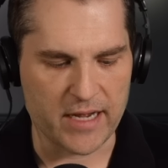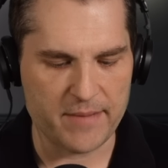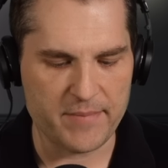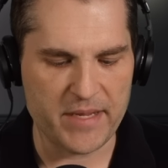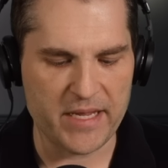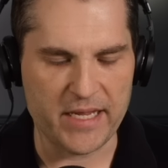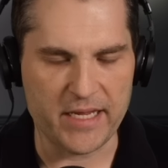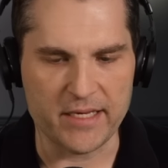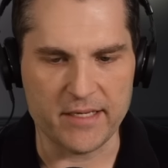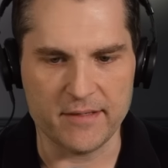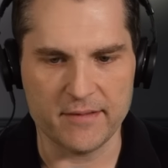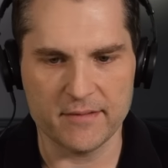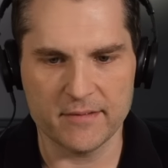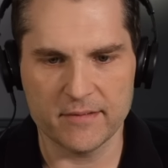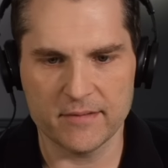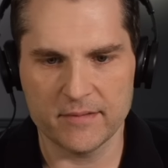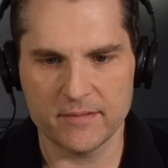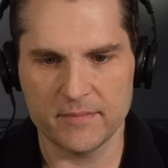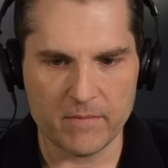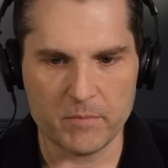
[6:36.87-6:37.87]
I mean,
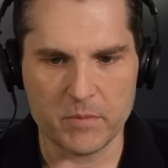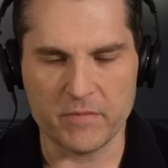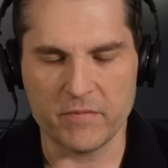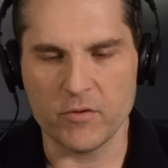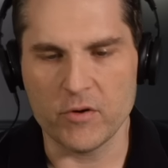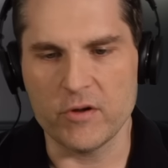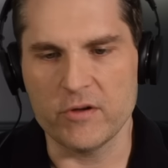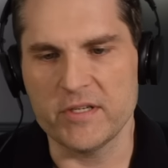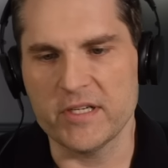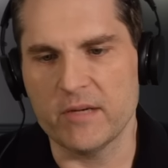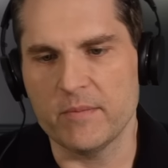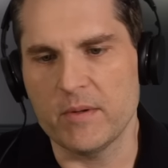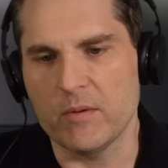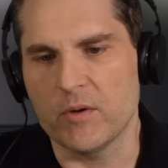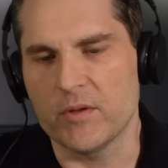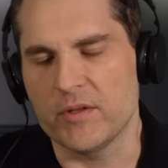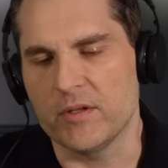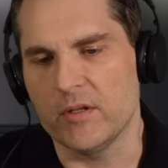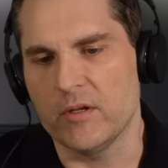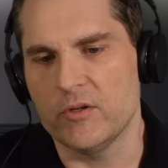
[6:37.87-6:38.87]
before you tell me
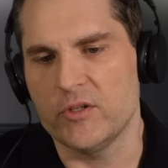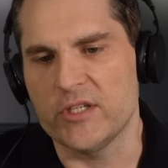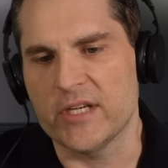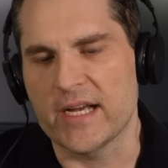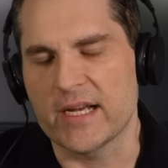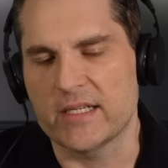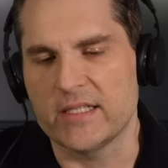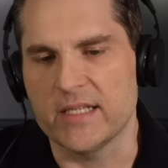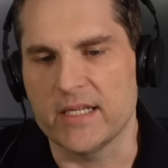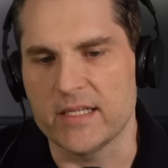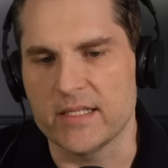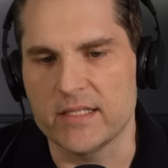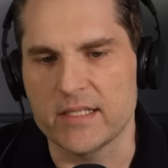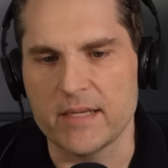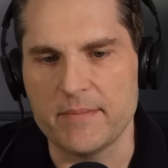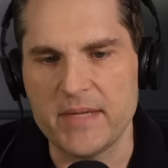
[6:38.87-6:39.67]
what the low jack does,